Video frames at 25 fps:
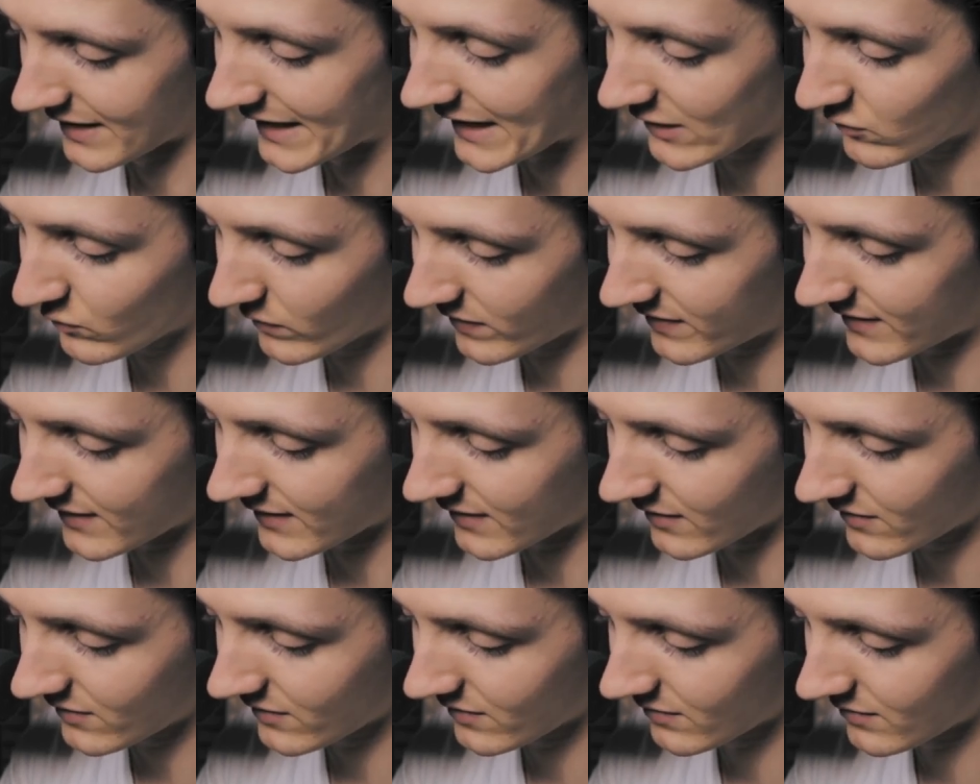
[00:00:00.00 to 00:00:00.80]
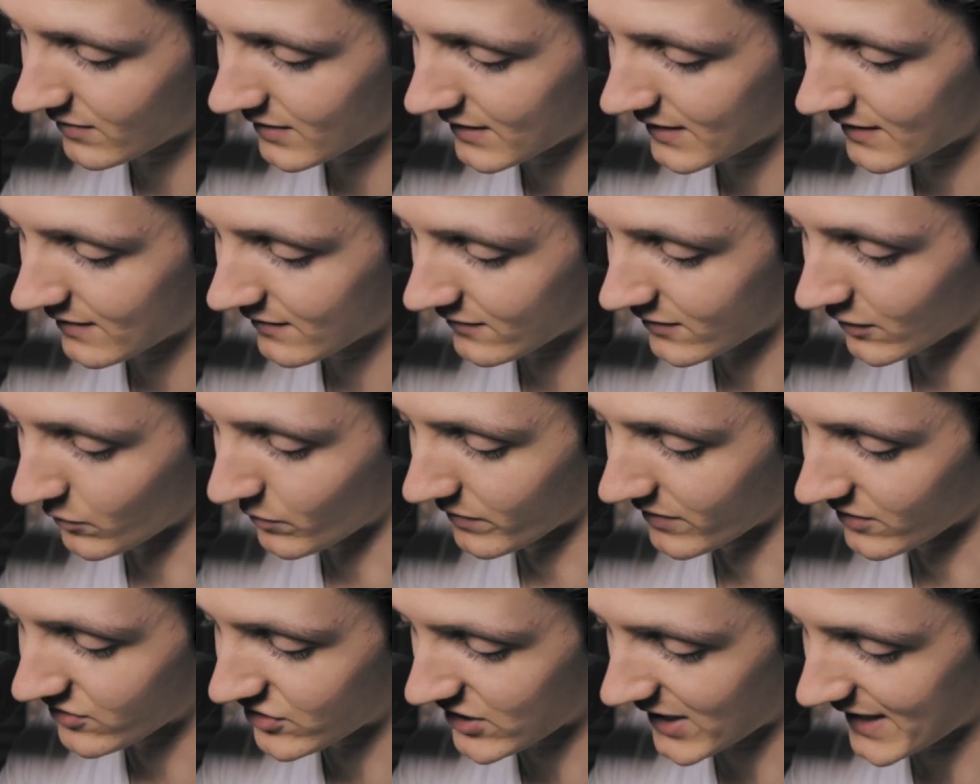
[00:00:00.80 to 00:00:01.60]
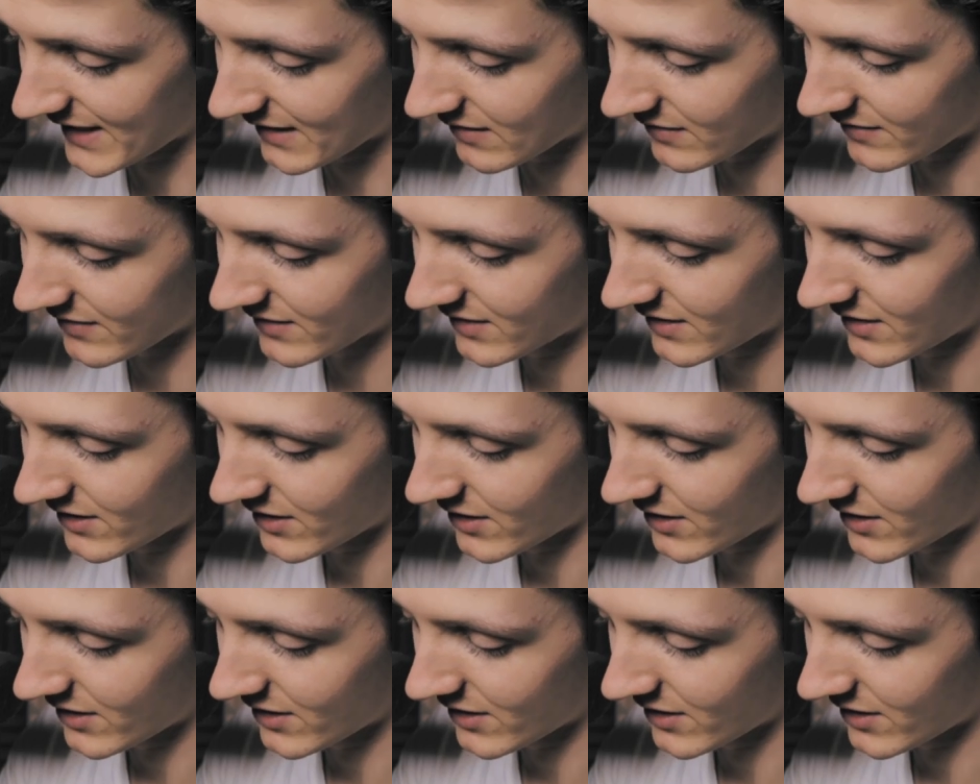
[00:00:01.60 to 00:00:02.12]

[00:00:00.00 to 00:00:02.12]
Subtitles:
As with these, so with the child,